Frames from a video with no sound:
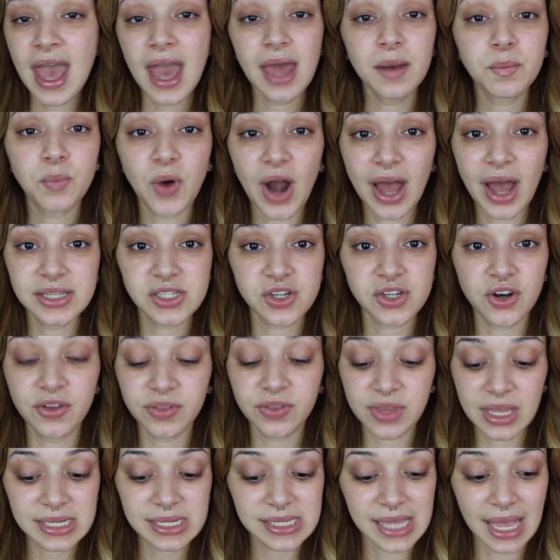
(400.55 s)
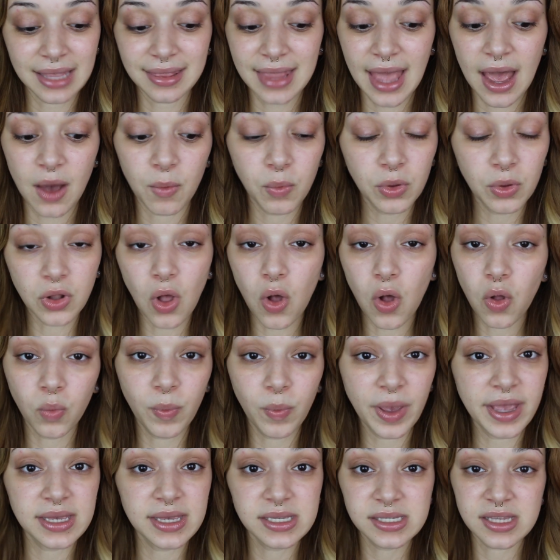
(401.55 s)
And bronzer and things like that will
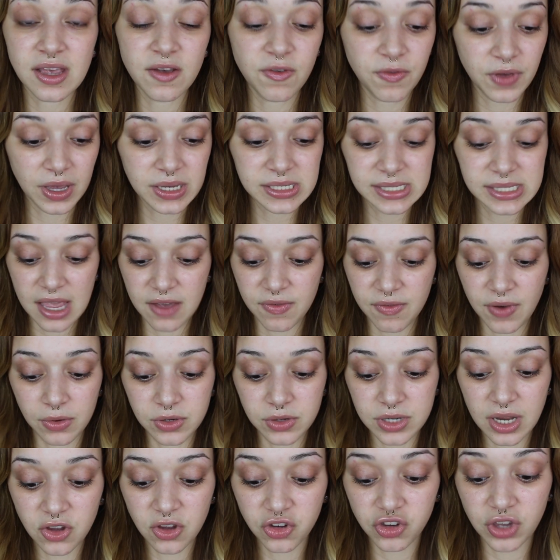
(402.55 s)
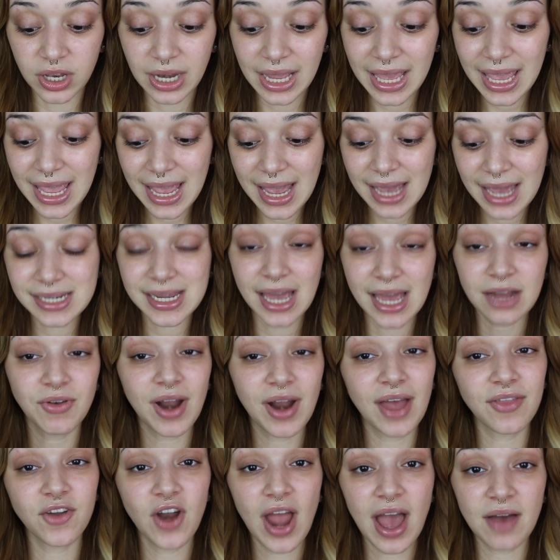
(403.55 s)
always fix a foundation. And I'd
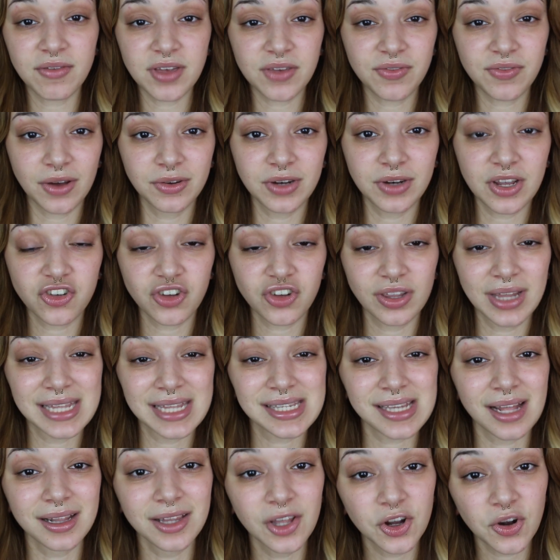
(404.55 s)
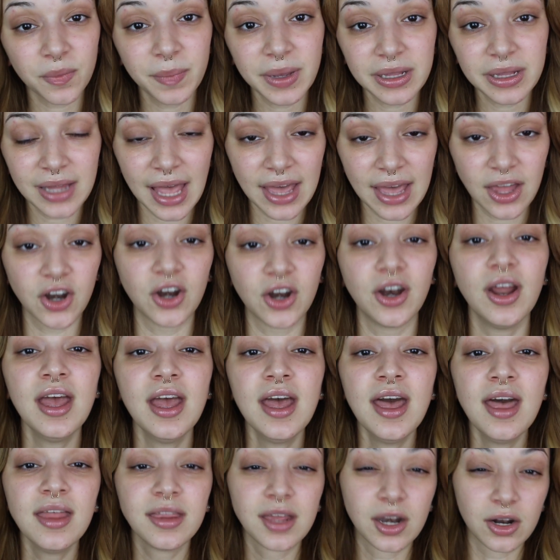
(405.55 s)
rather have a foundation that's a little bit lighter
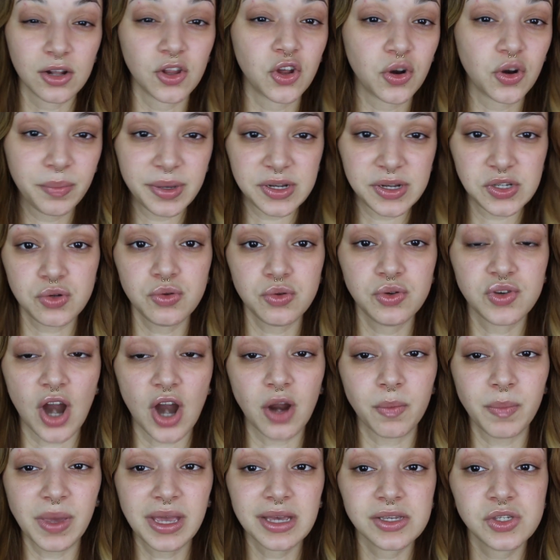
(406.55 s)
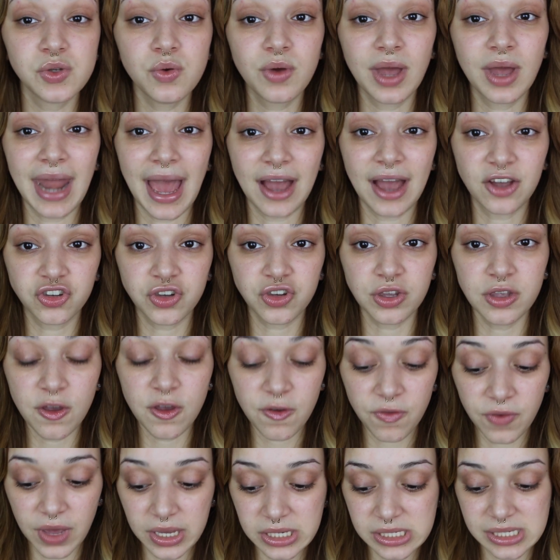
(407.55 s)
than a little bit too dark because you can actually
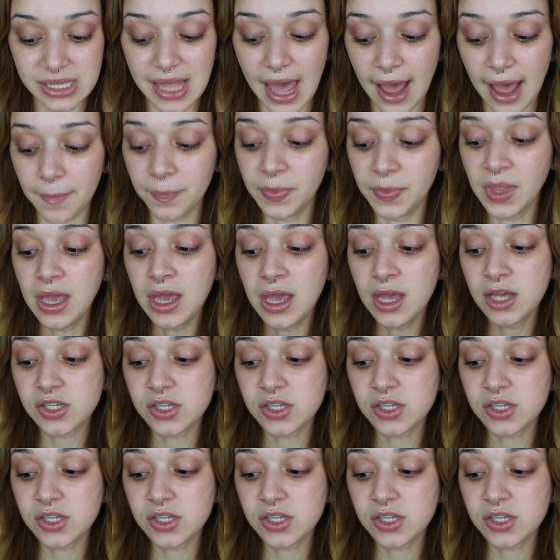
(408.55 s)
fix that.